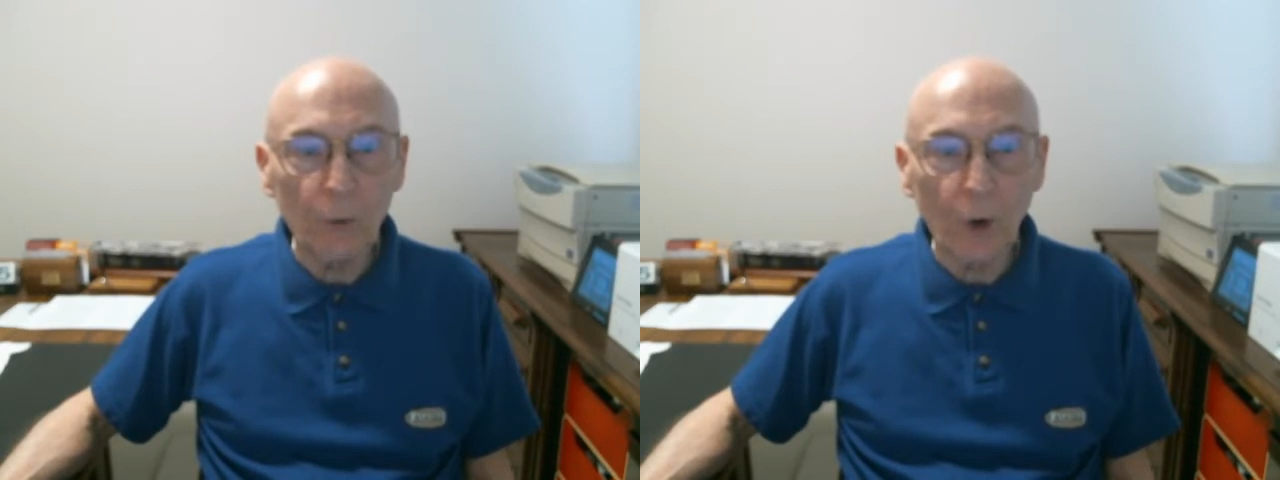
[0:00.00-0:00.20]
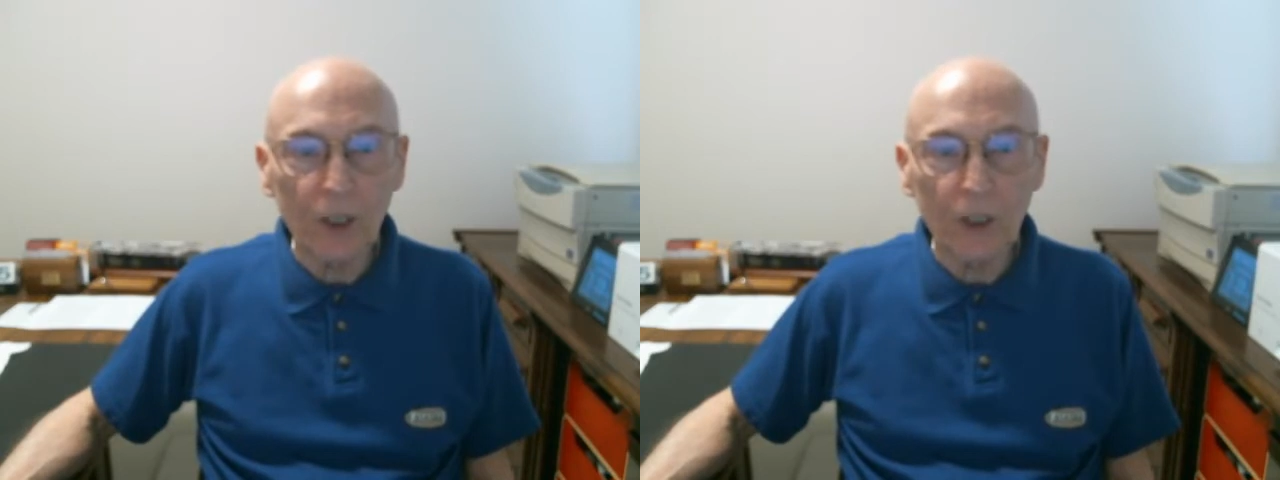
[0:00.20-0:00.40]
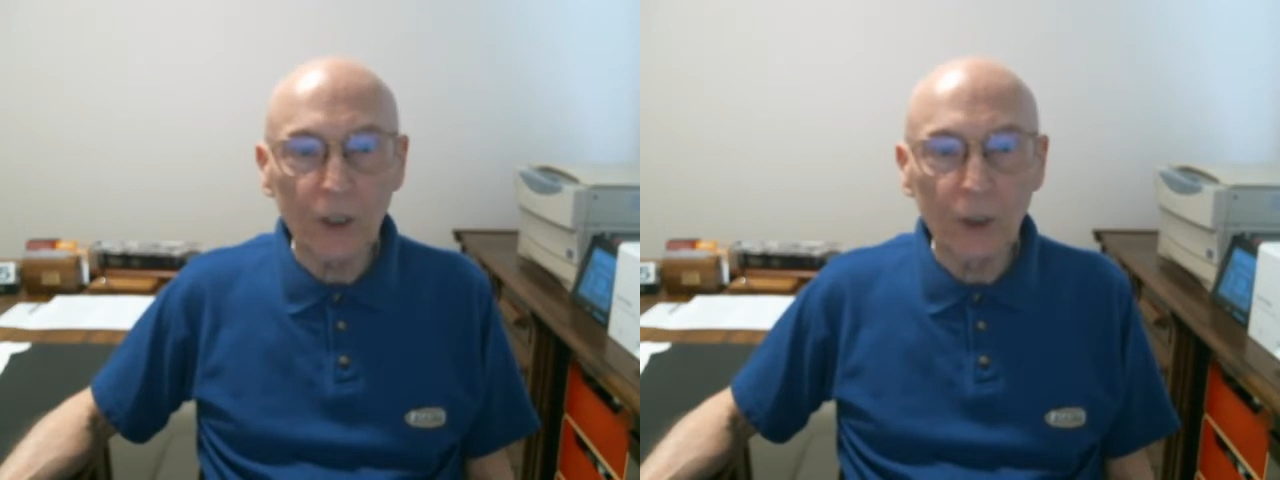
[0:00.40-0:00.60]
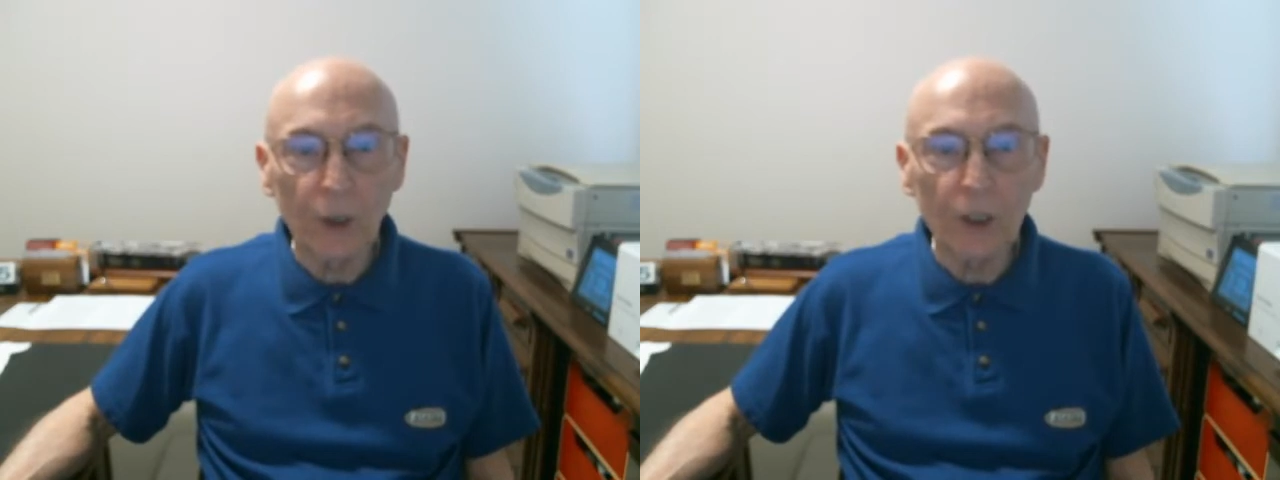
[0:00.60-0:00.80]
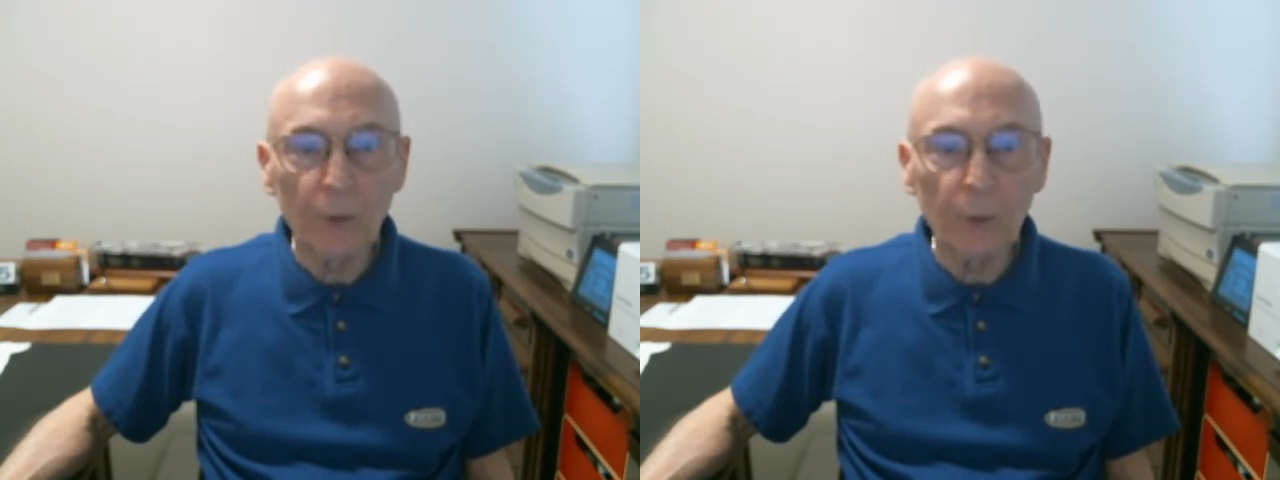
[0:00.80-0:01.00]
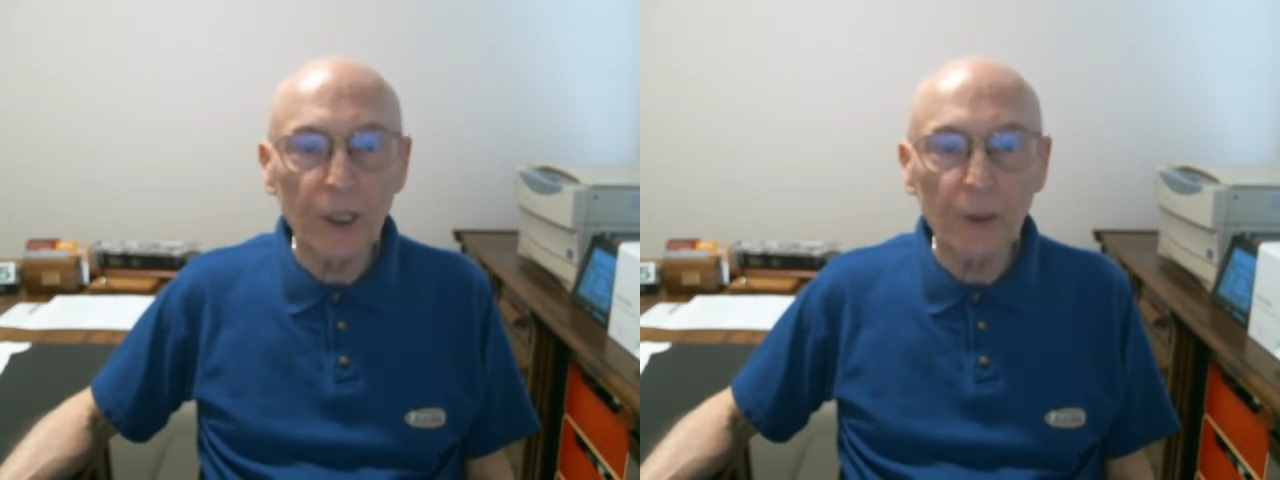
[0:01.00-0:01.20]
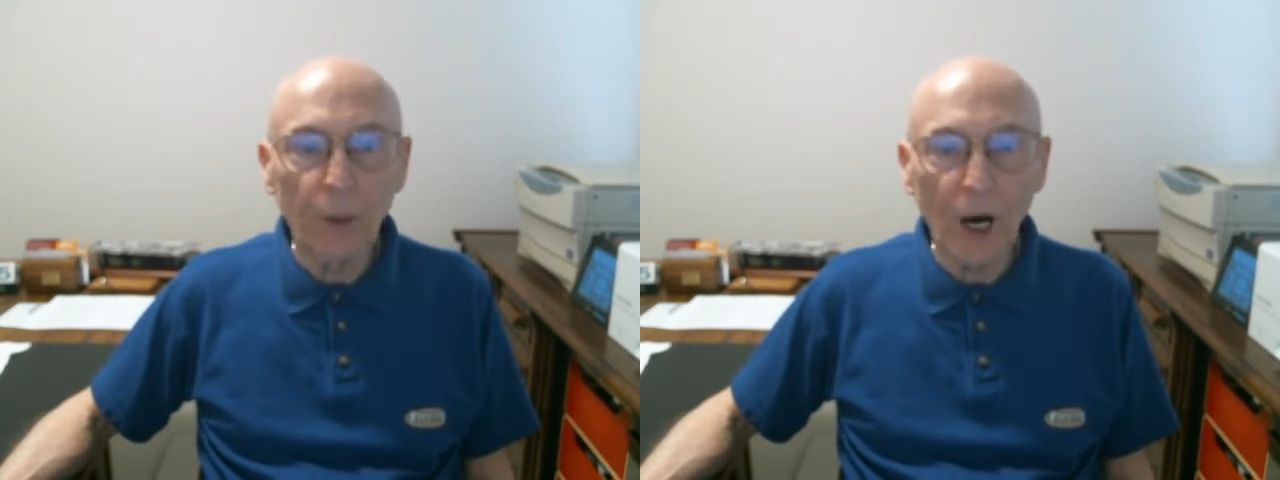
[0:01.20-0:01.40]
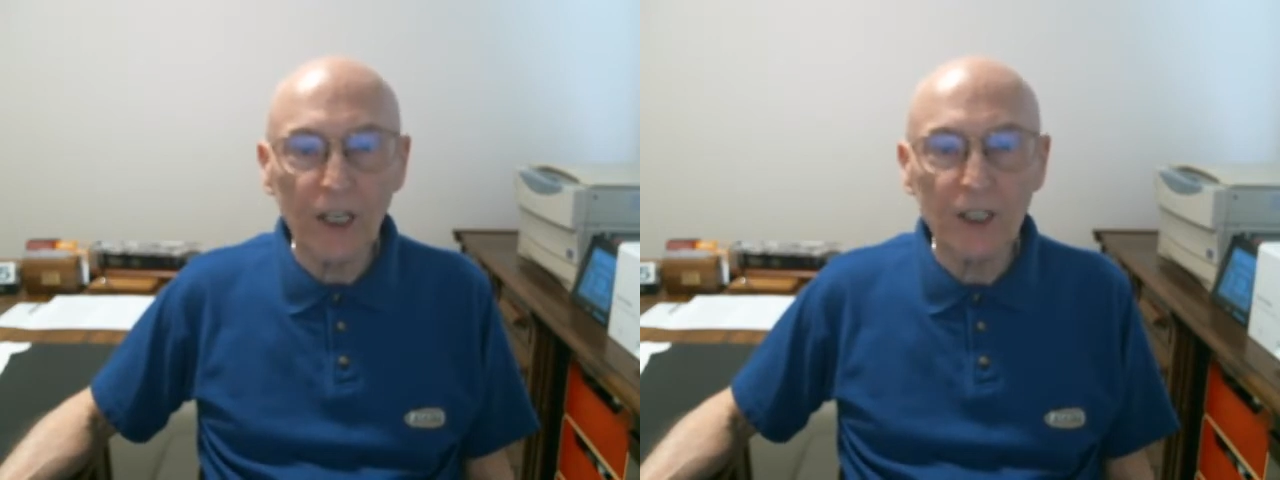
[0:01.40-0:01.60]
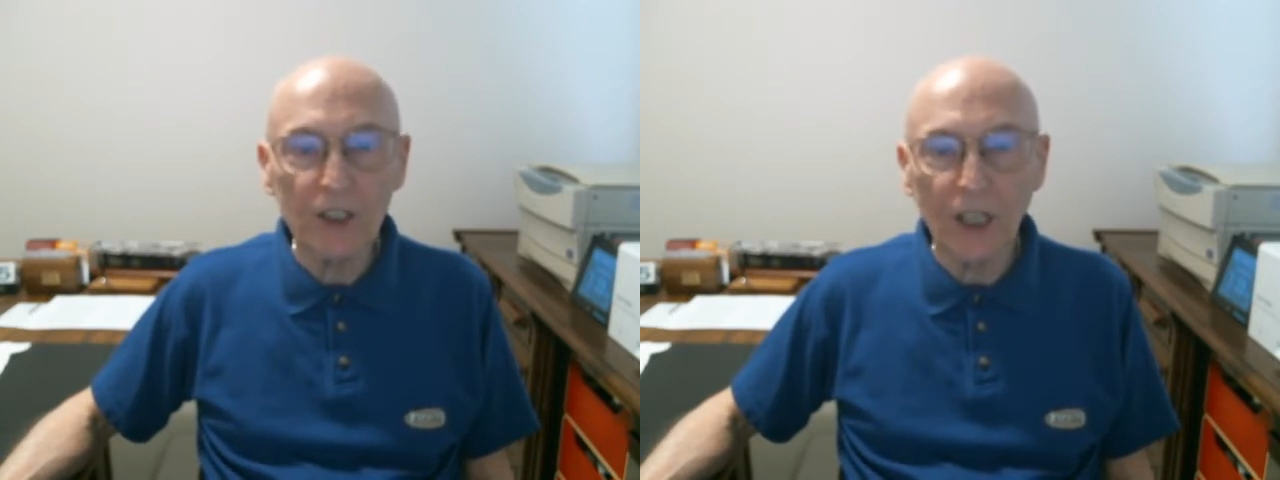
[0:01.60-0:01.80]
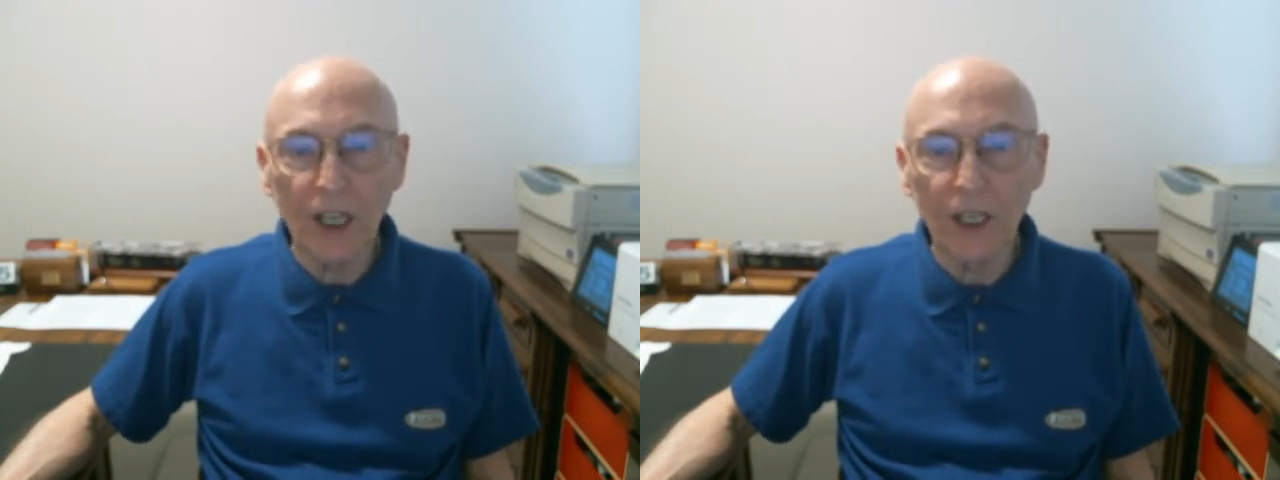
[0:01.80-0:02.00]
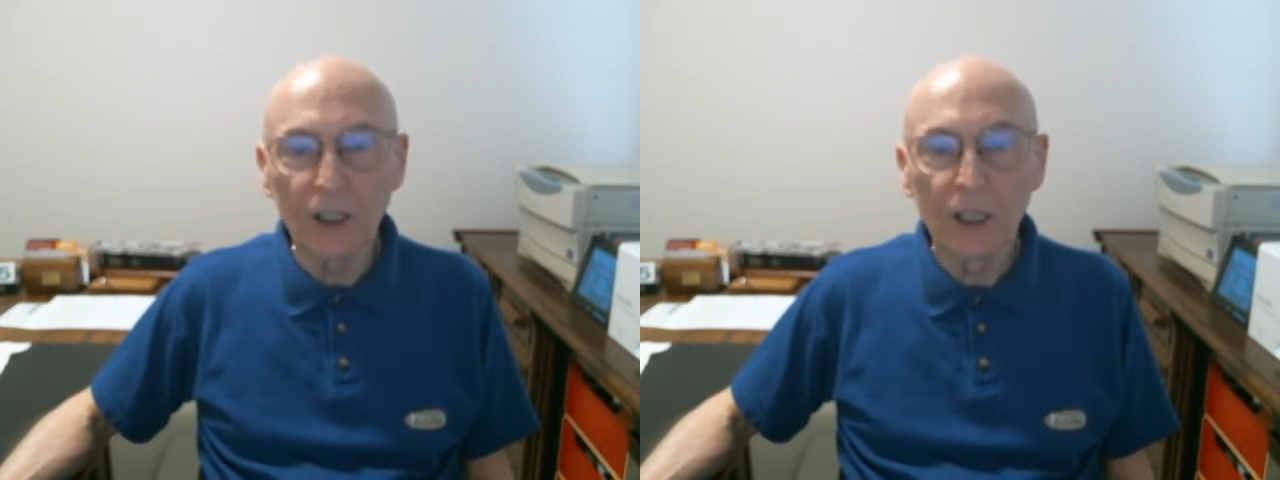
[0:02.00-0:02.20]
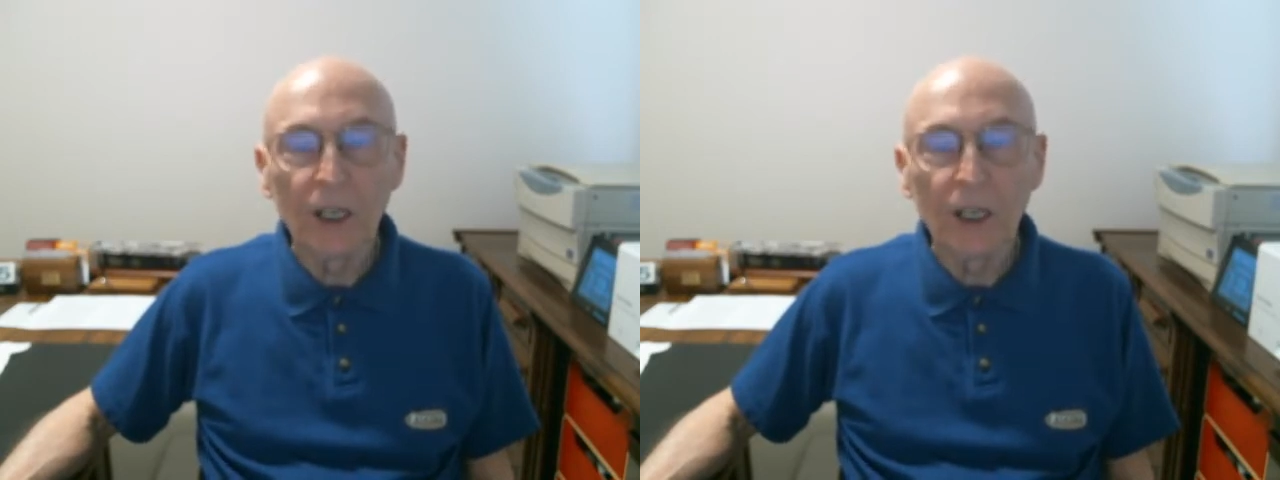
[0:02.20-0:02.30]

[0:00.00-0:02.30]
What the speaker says: wanted to do a complete body scan